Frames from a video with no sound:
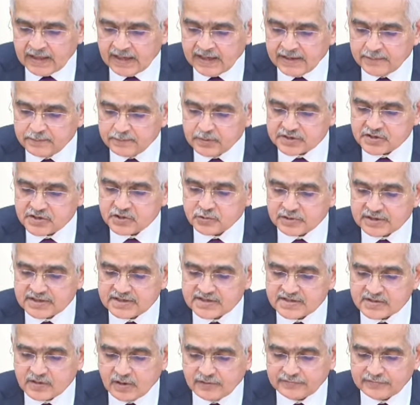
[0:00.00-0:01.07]
In
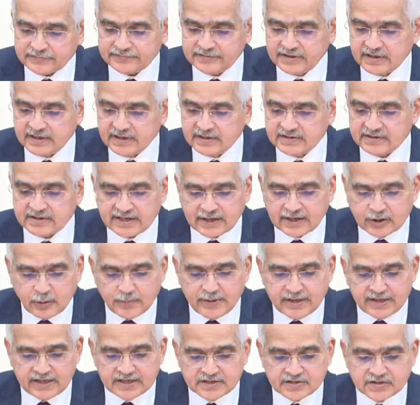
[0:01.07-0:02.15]
pursuance of the
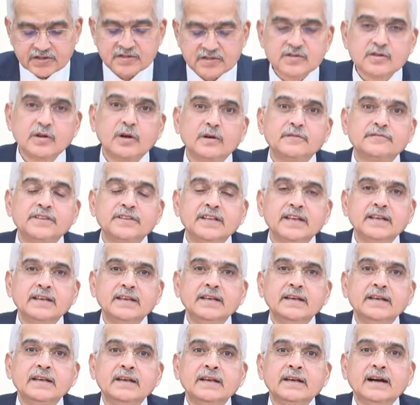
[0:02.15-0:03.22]
recommendations of the